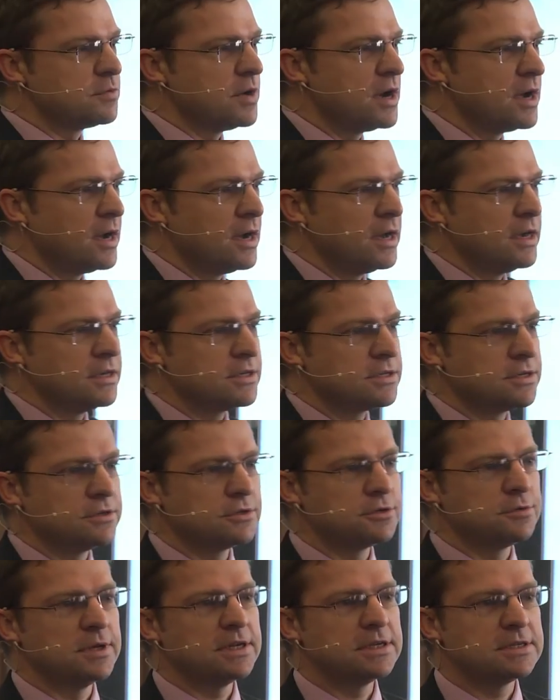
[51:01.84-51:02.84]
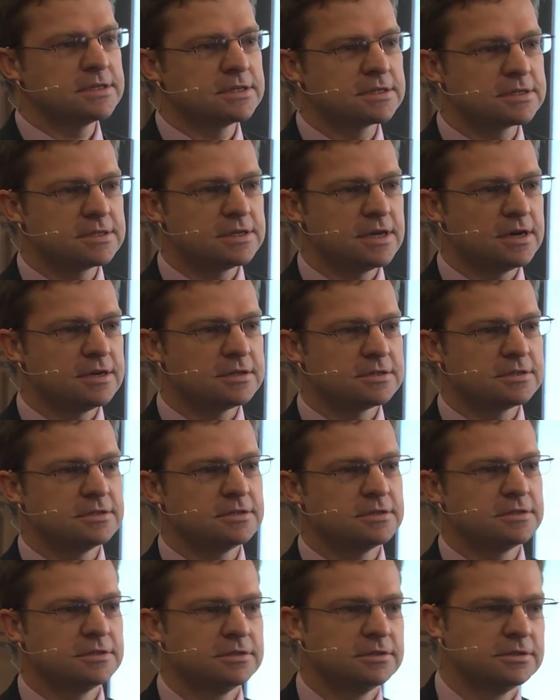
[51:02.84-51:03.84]
why ISO
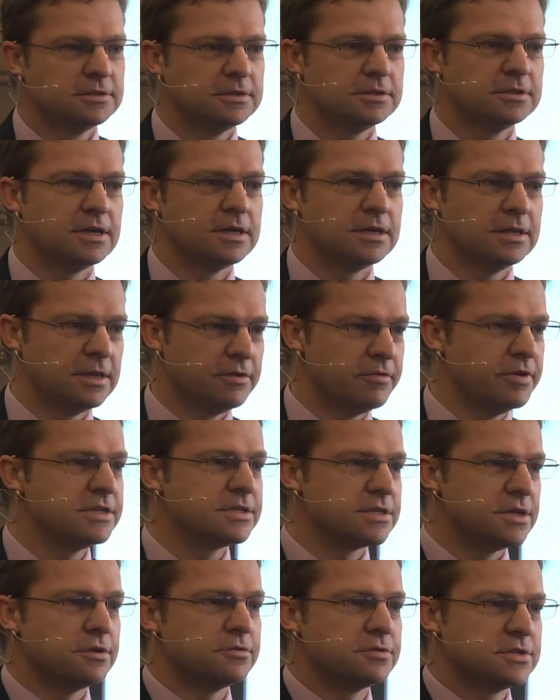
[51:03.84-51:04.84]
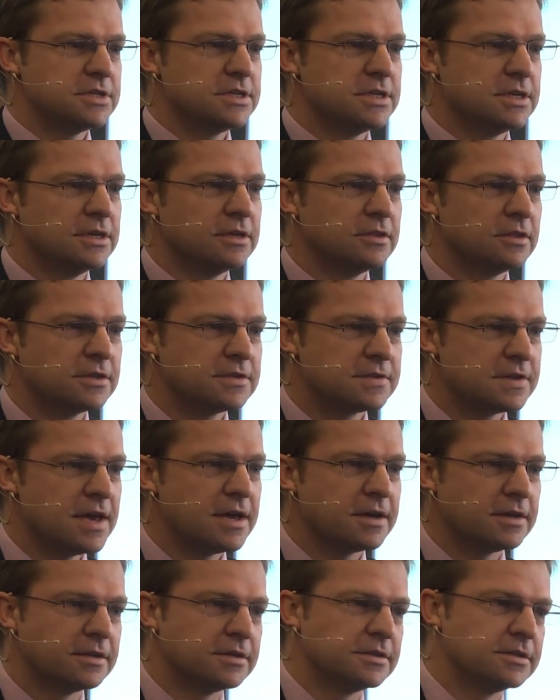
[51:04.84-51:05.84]
26000, there is no C in the
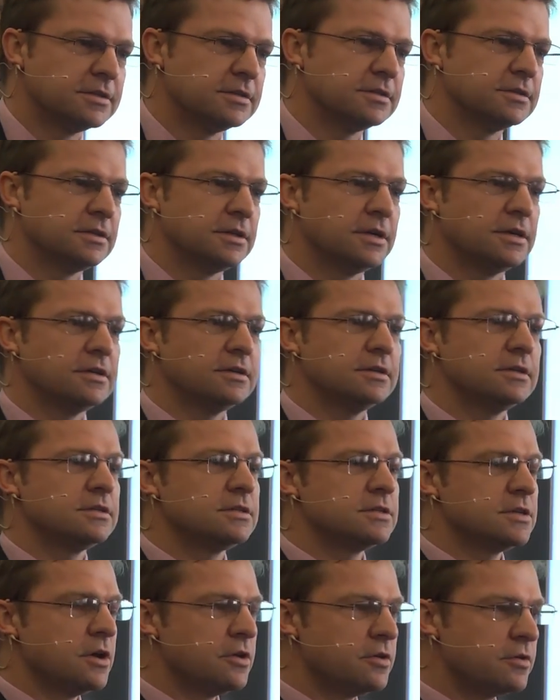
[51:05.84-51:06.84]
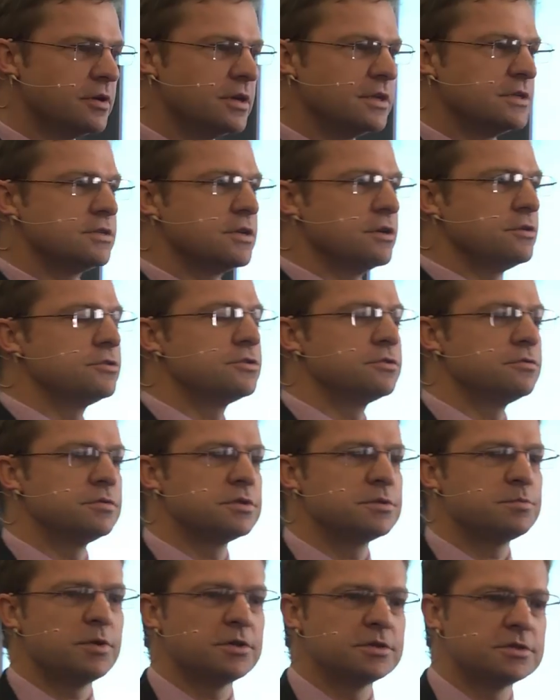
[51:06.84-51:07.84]
standard. Yeah? It's only social
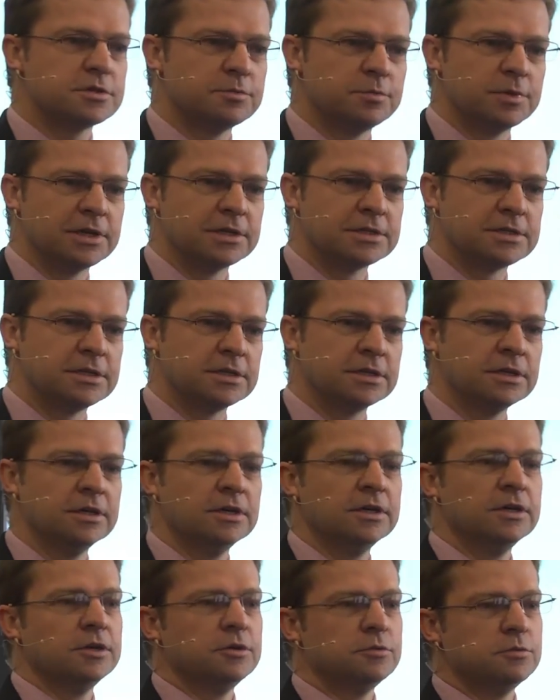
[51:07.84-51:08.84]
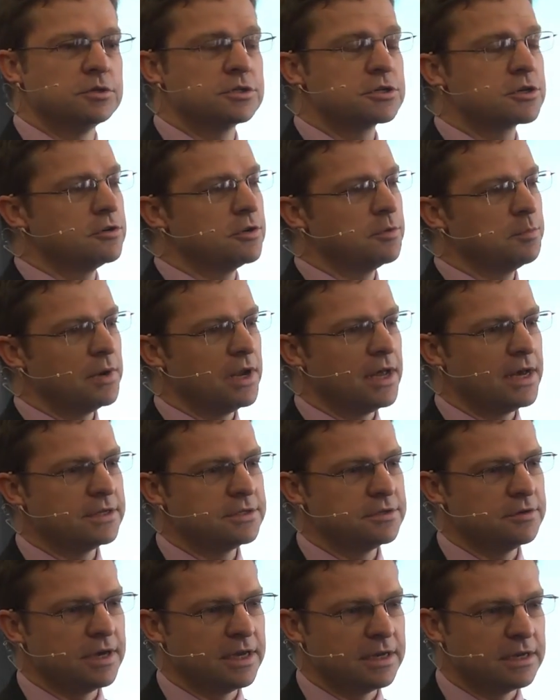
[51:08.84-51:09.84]
responsibility, which could apply
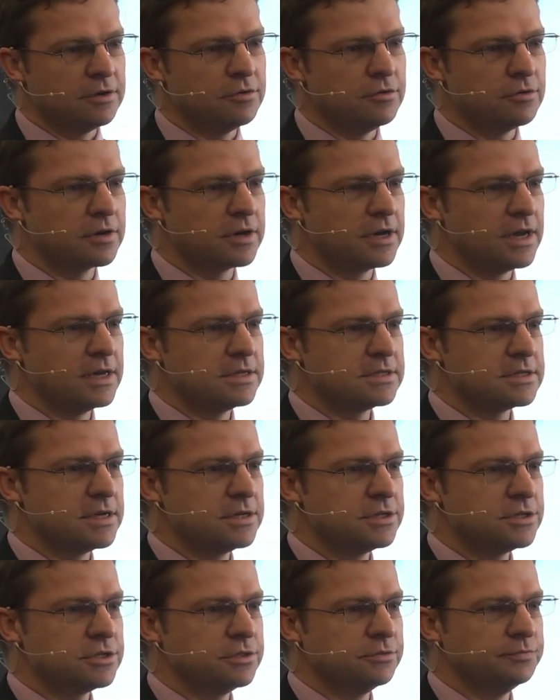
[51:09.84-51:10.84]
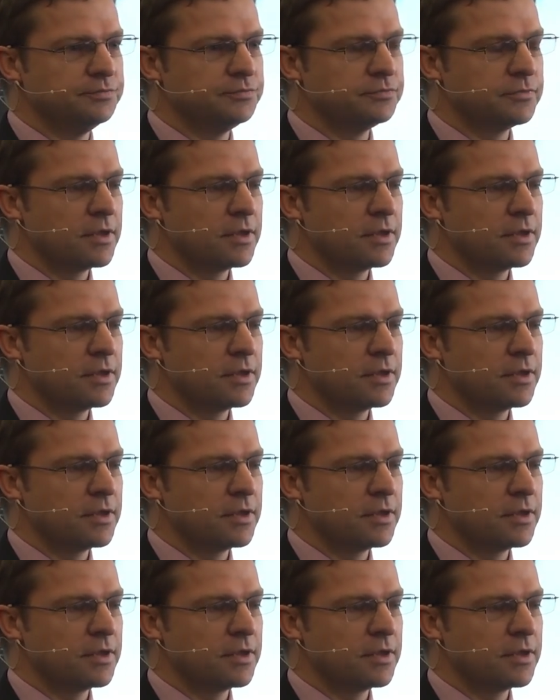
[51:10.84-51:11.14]
to any organization.